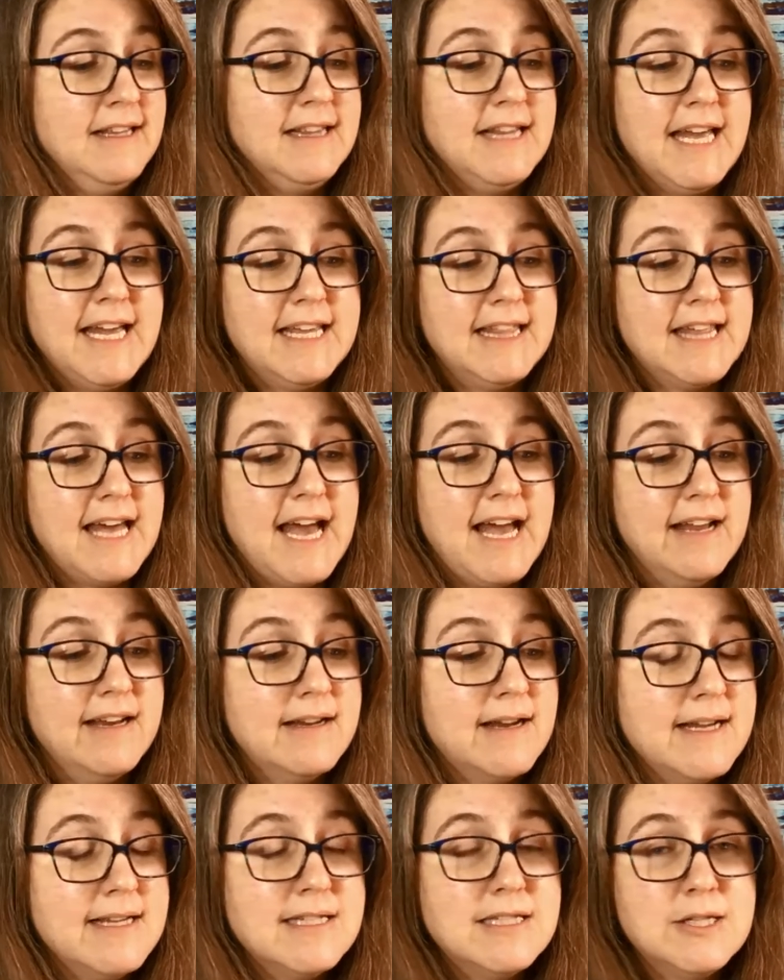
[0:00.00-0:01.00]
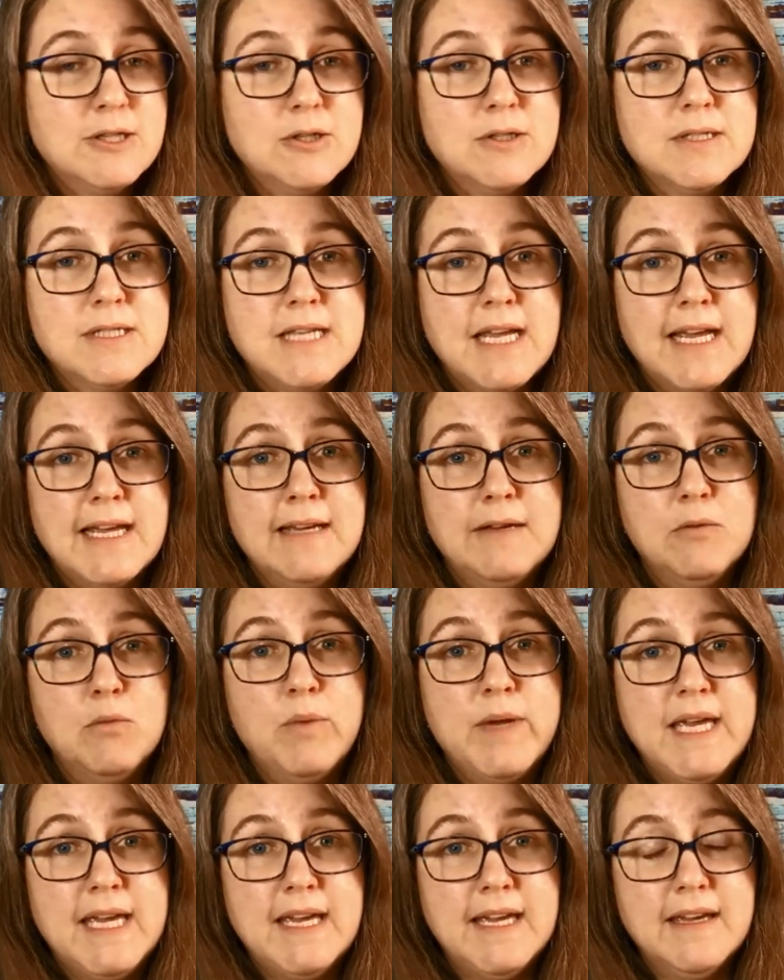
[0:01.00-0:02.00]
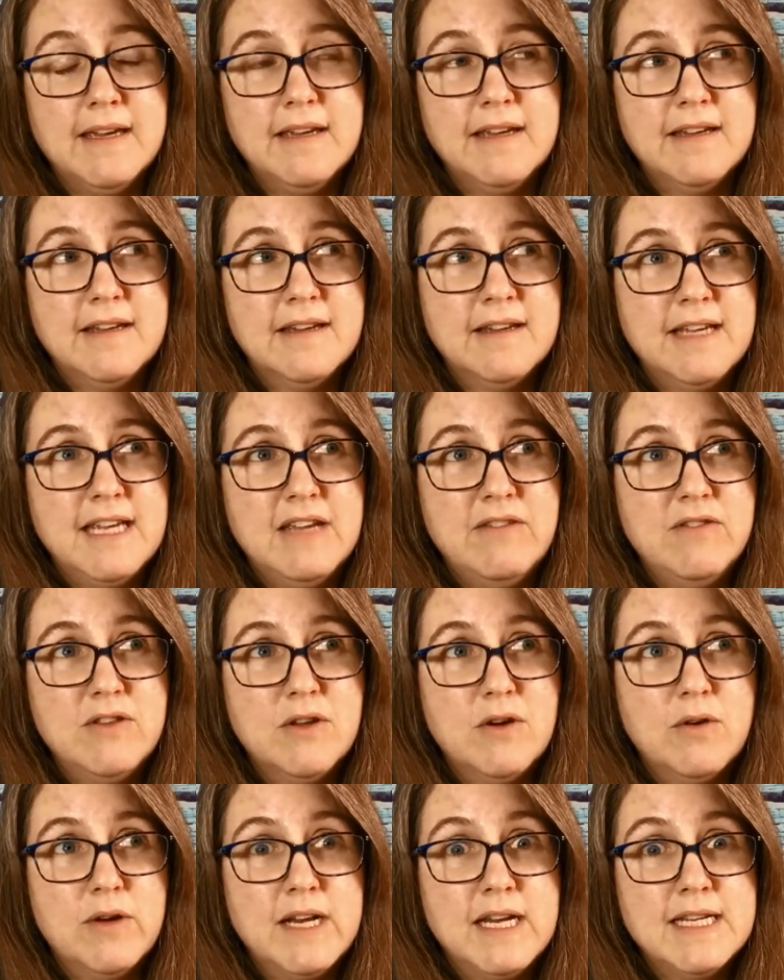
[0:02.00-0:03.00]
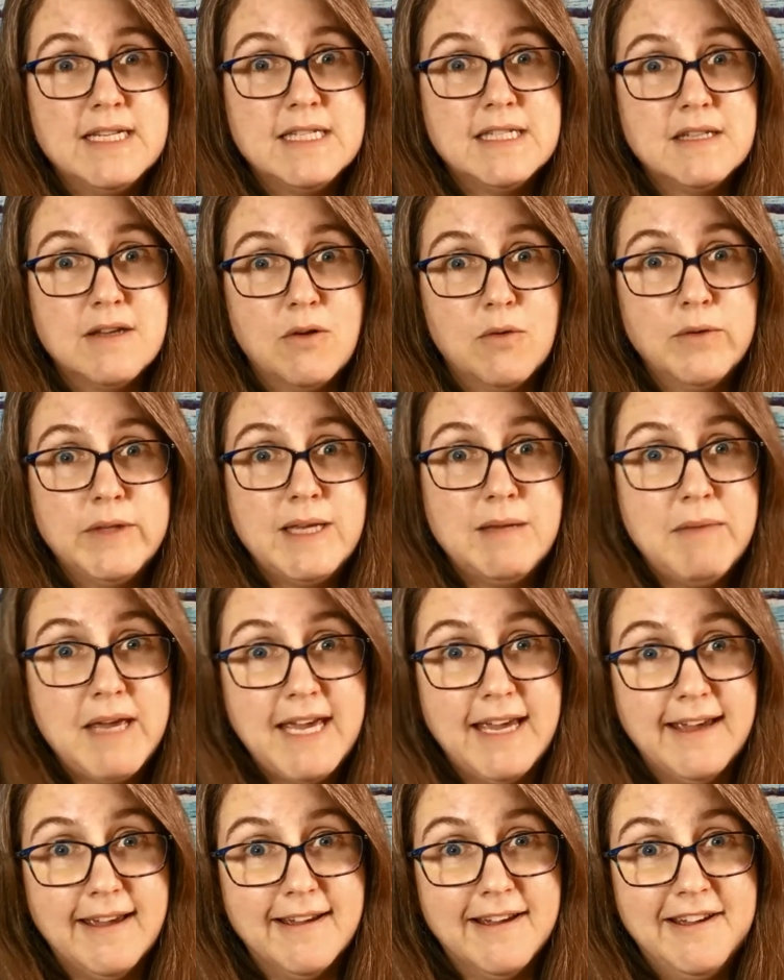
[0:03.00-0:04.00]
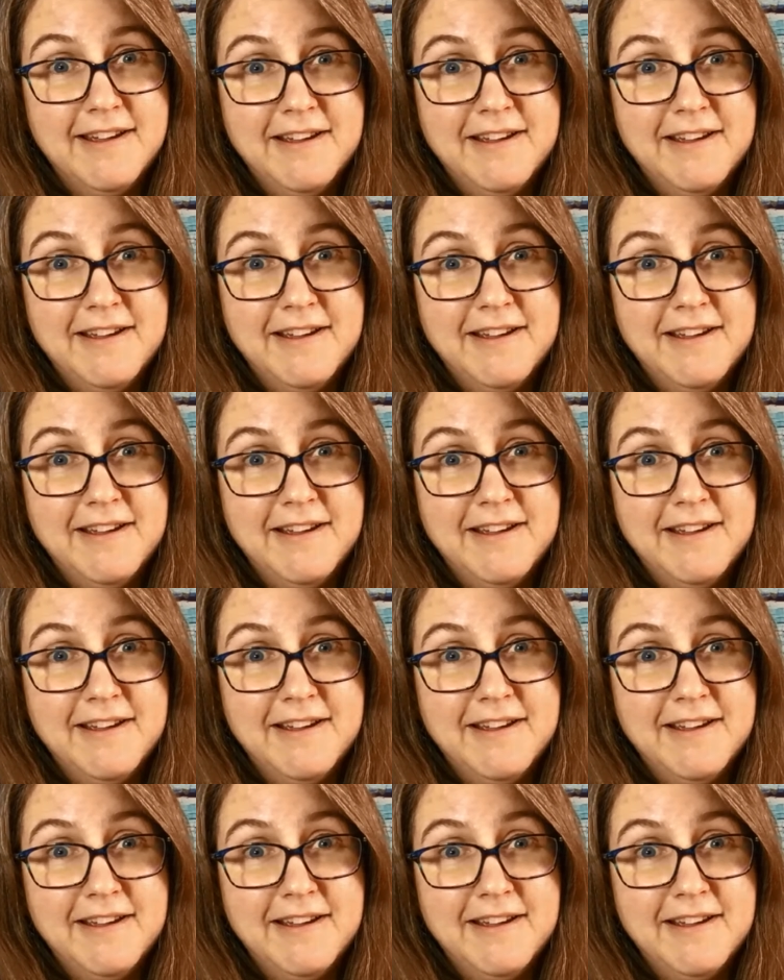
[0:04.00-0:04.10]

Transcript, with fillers: like that. And I still say we, even though it is only me.